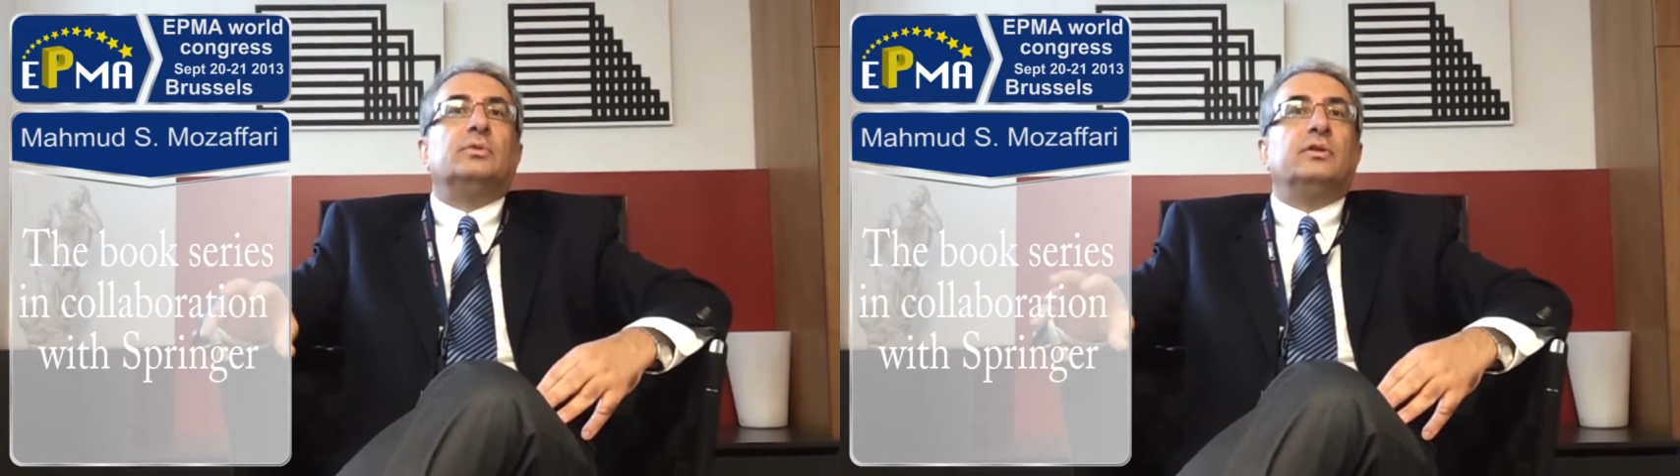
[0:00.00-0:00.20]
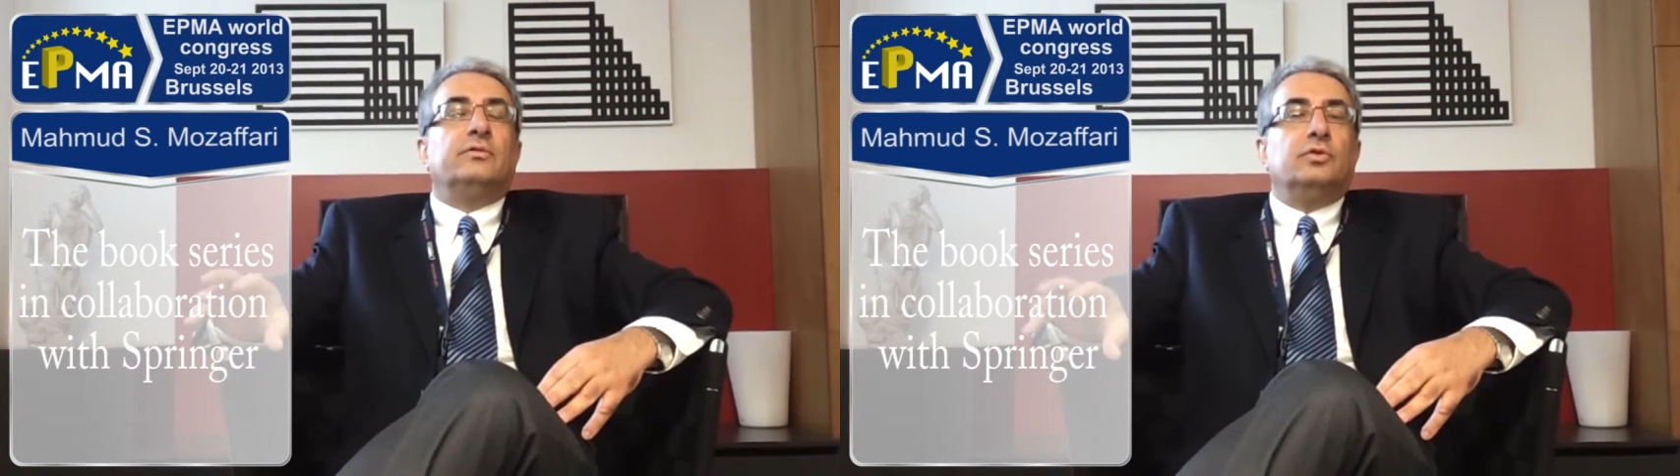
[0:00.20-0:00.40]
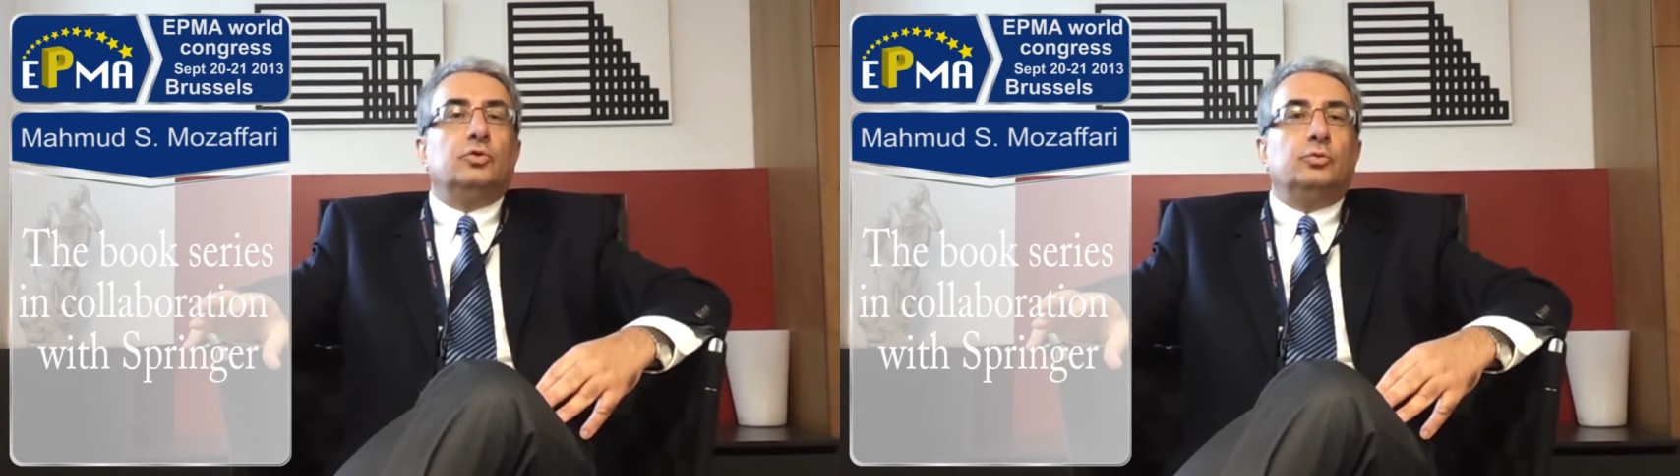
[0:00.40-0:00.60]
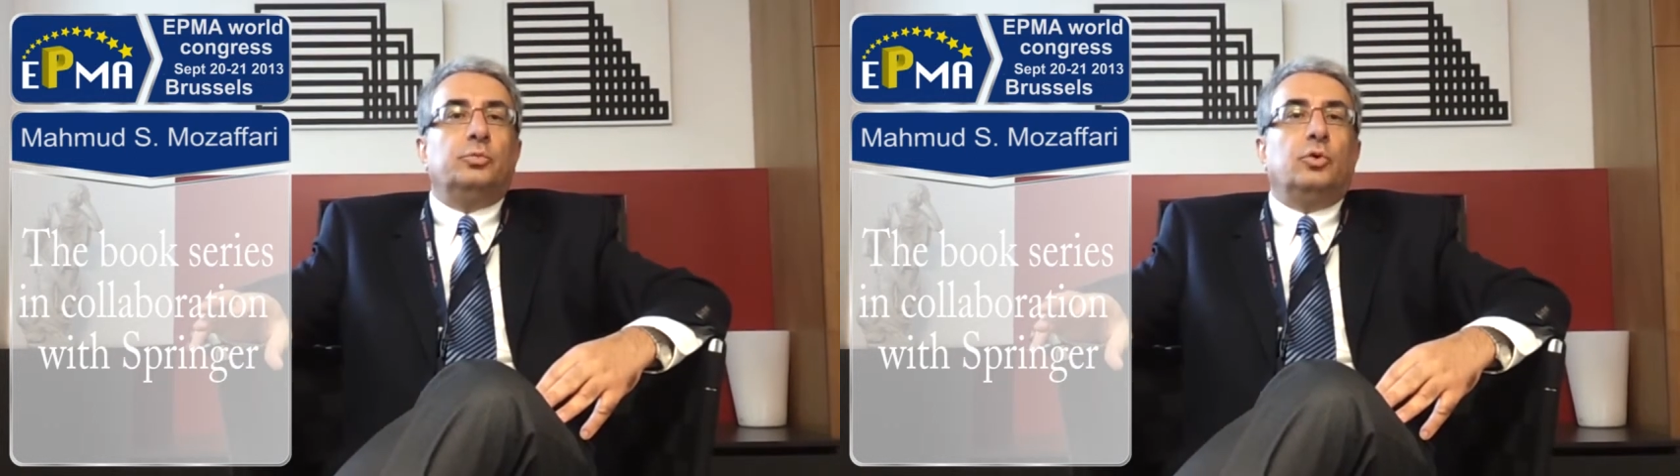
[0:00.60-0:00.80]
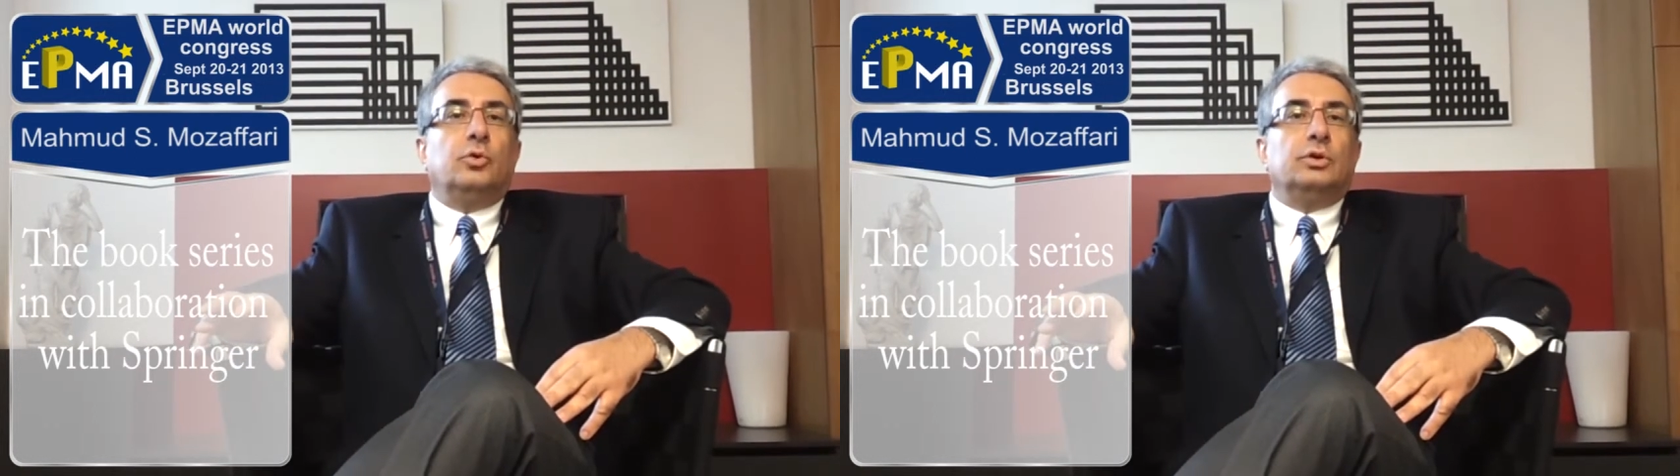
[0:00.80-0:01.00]
the
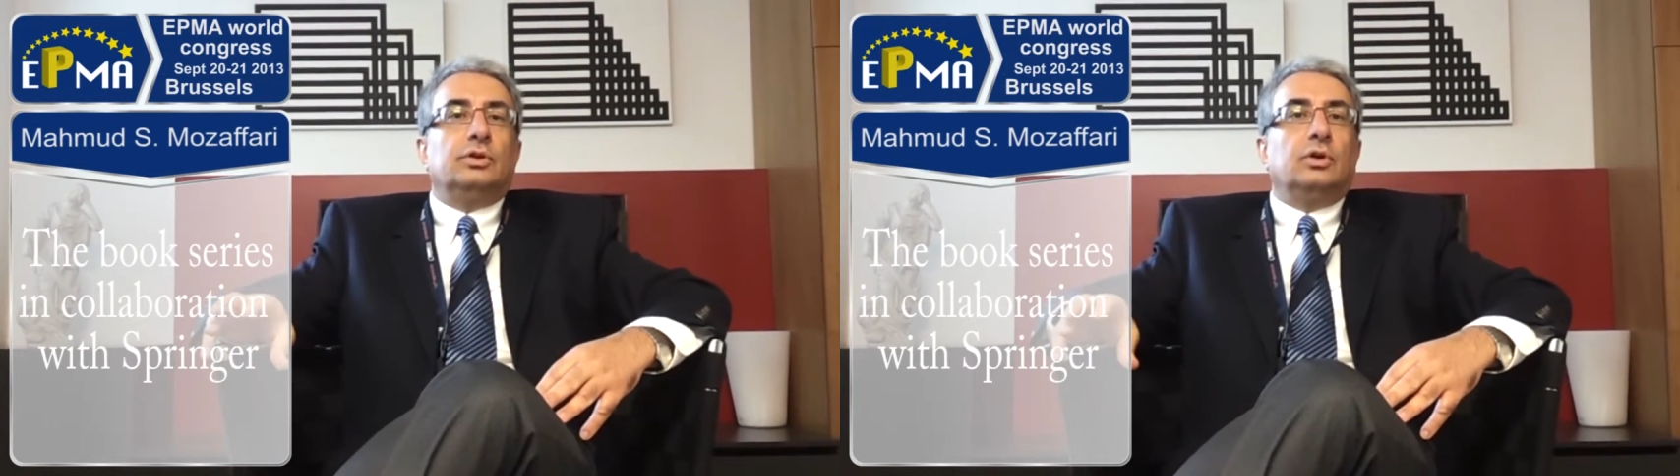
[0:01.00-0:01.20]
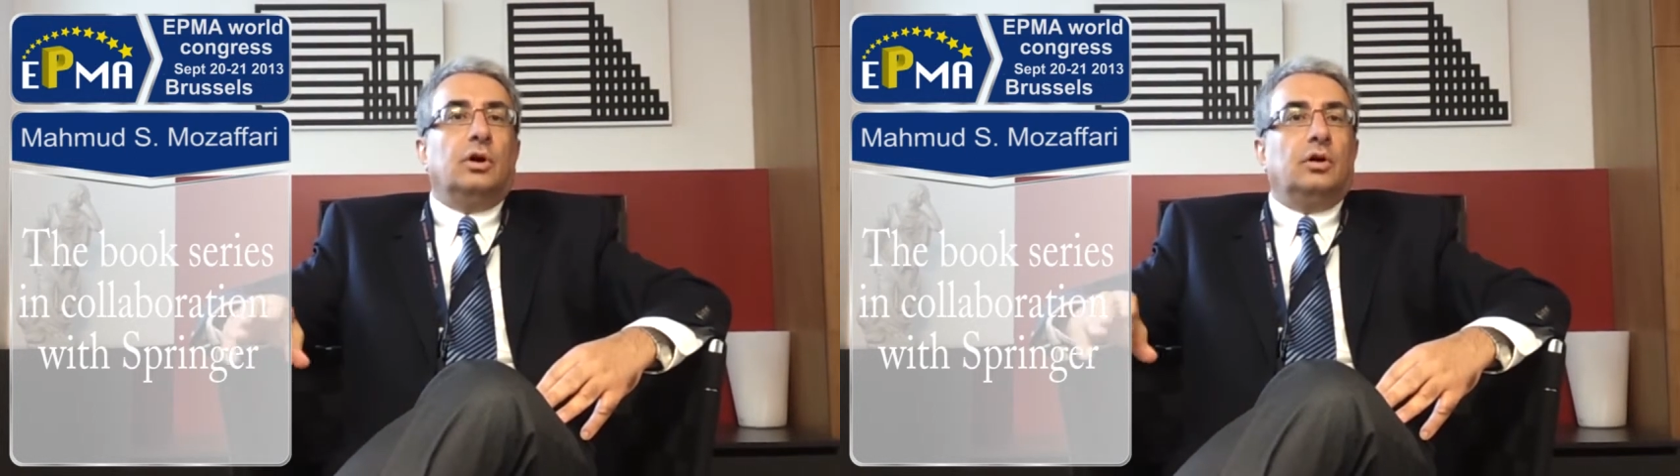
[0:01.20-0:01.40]
viewpoint